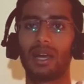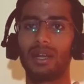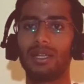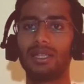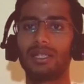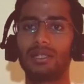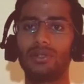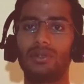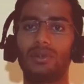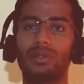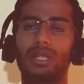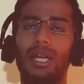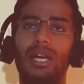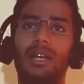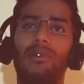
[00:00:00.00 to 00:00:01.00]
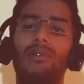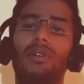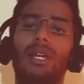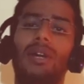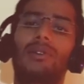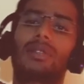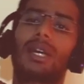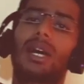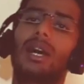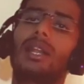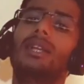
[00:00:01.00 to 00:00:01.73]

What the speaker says: Halant, what happens?